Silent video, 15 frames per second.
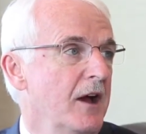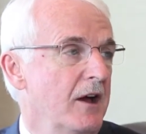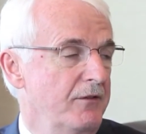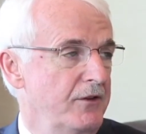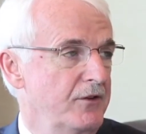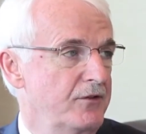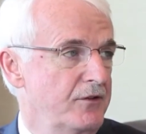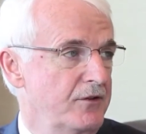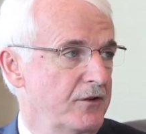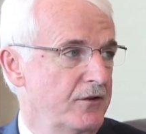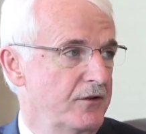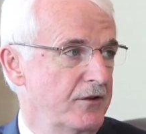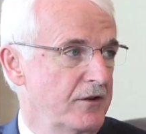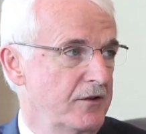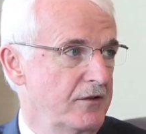of
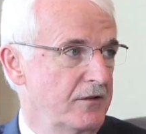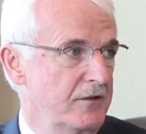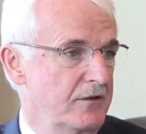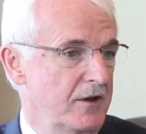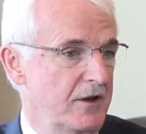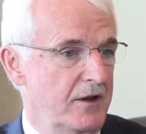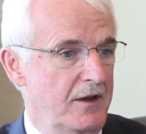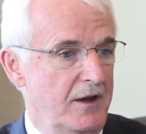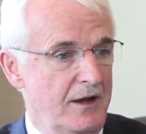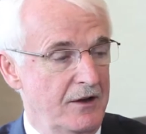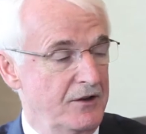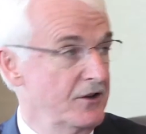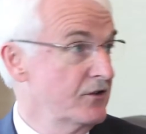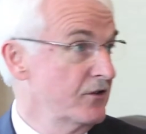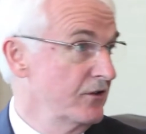introducing, in
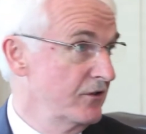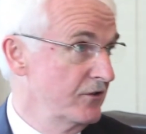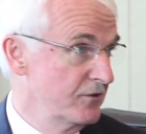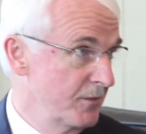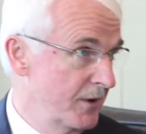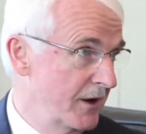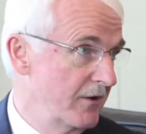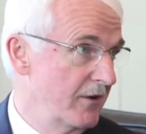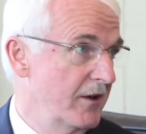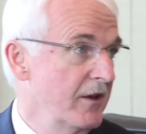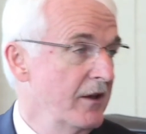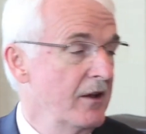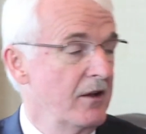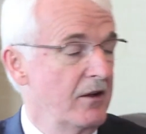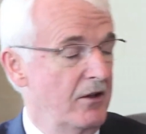addition to Jumeirah,
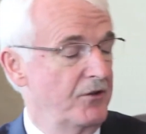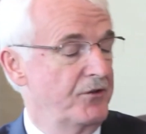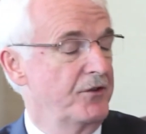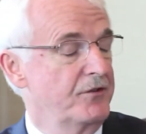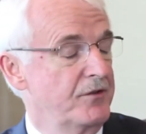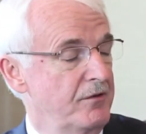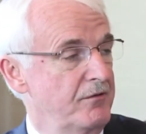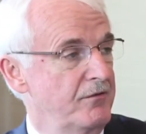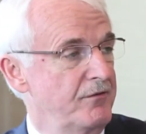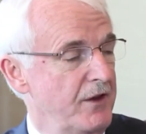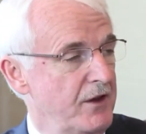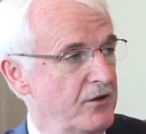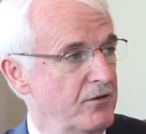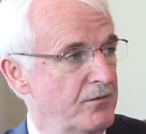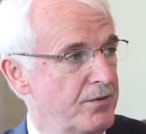also some
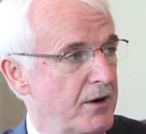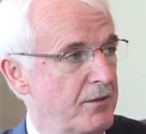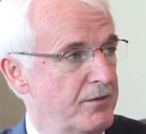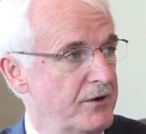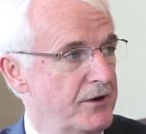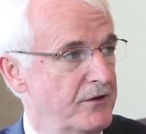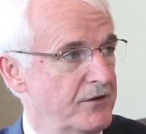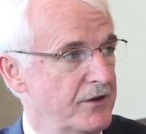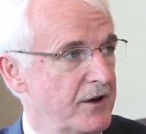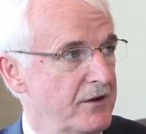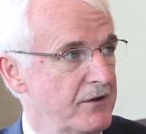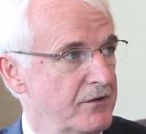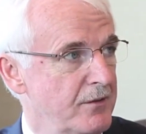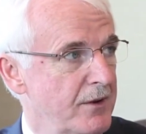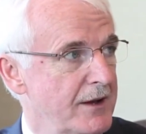venue properties there
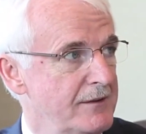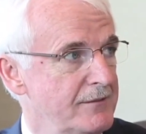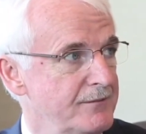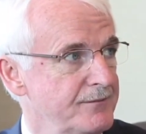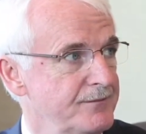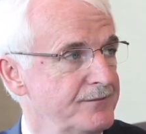as well.